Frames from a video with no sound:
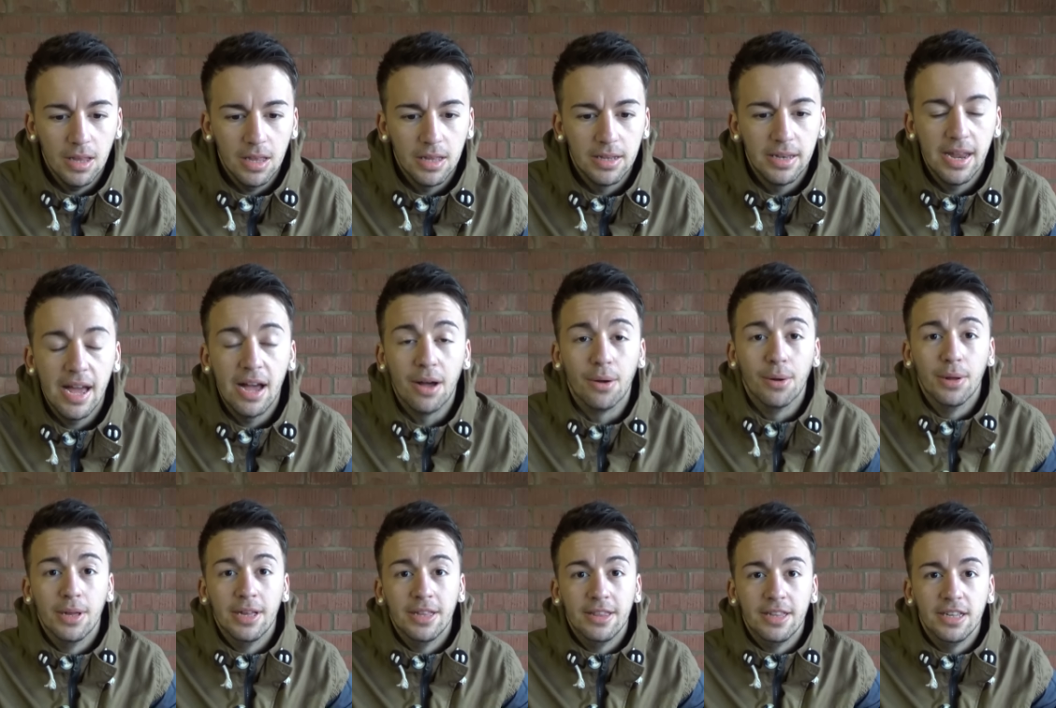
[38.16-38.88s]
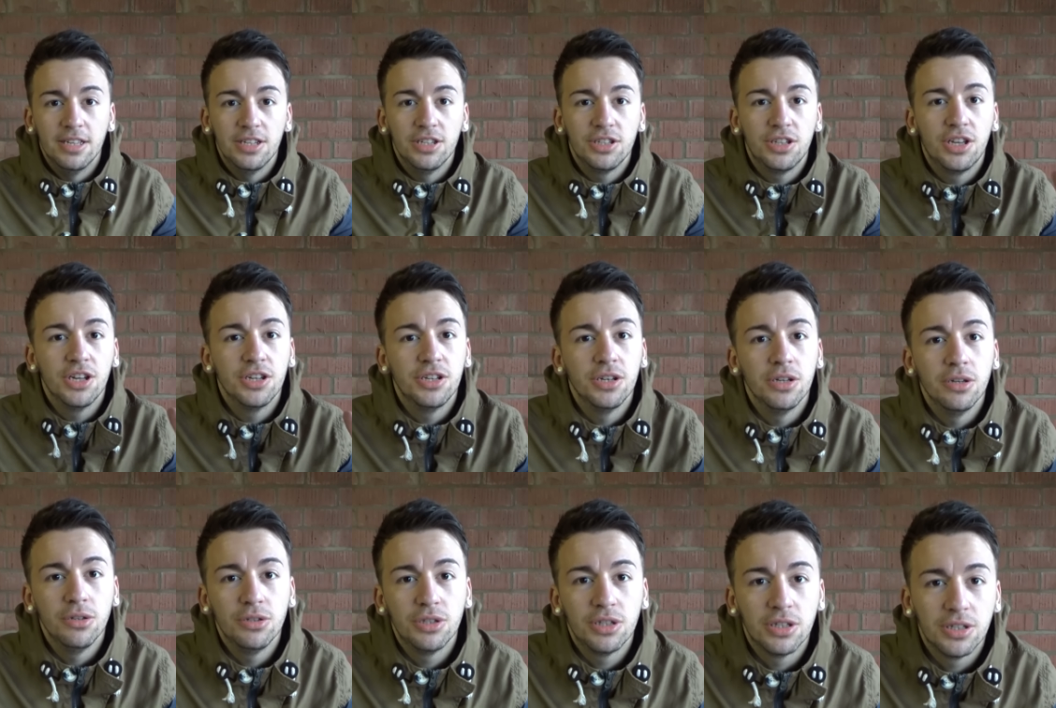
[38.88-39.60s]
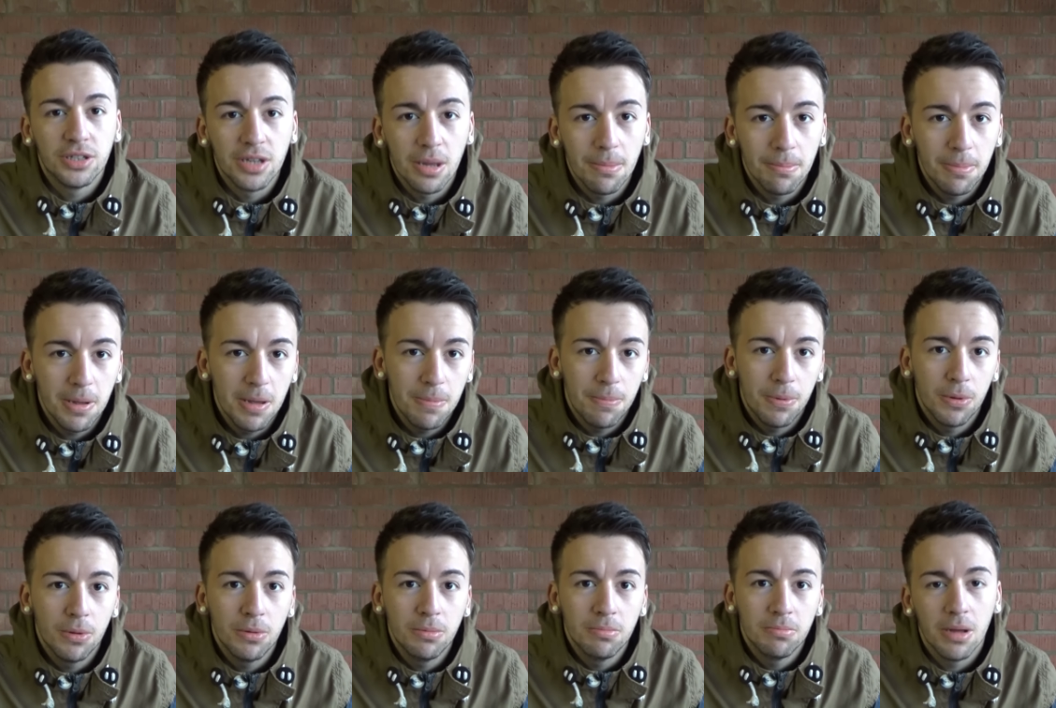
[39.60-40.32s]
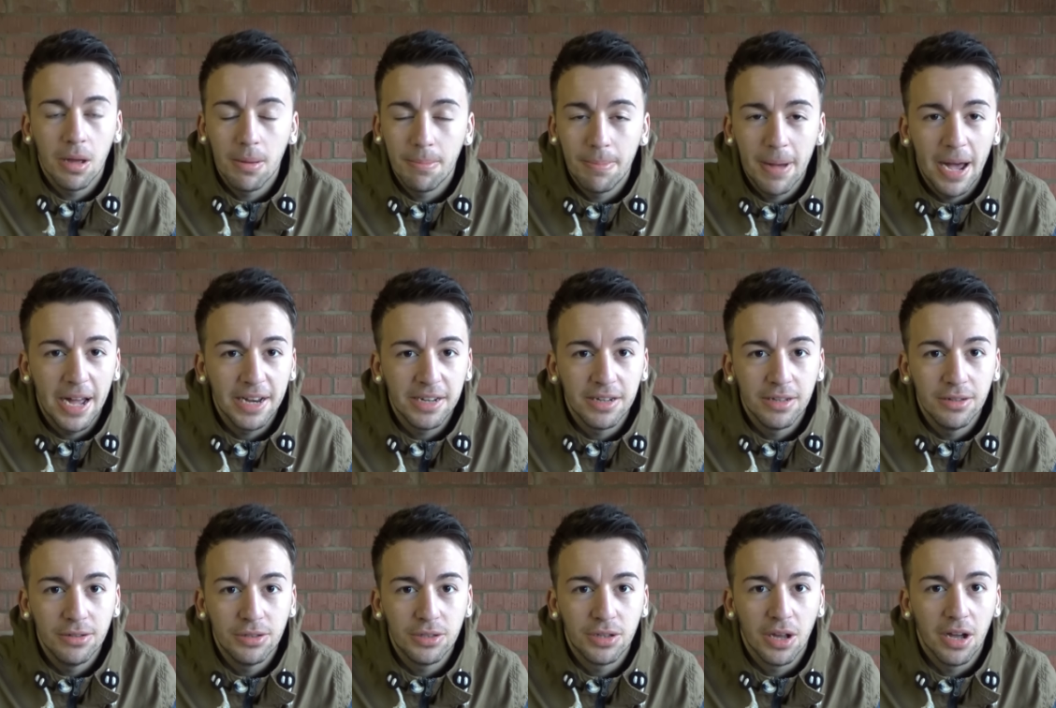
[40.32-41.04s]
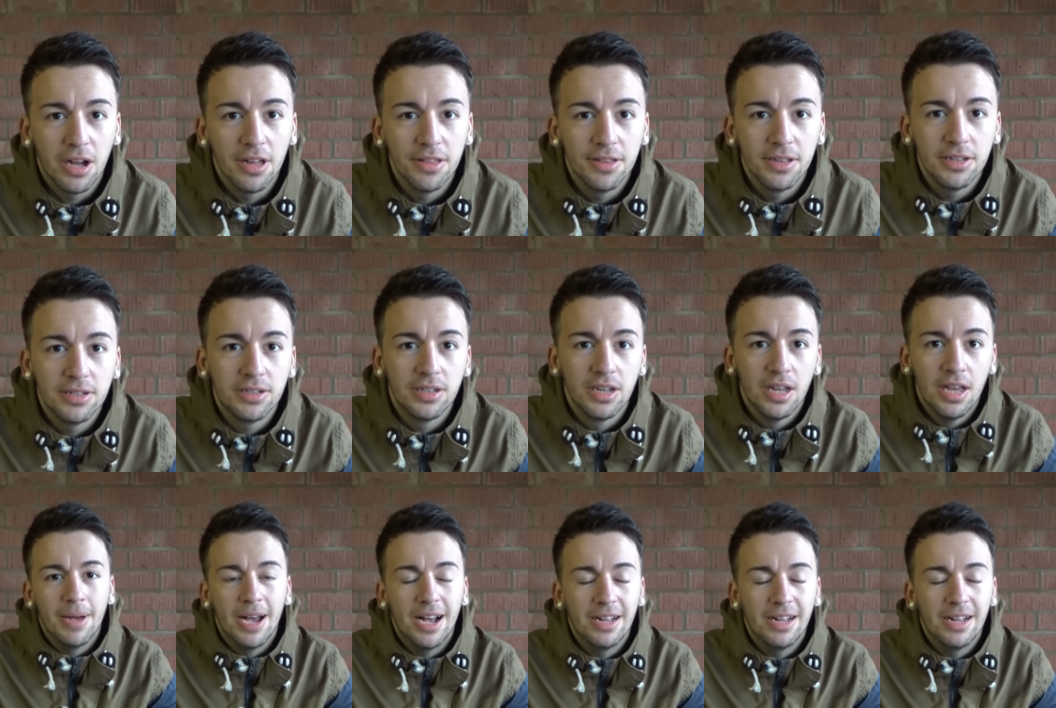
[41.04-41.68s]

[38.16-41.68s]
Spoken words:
Now, this is good news to some people, bad news to others.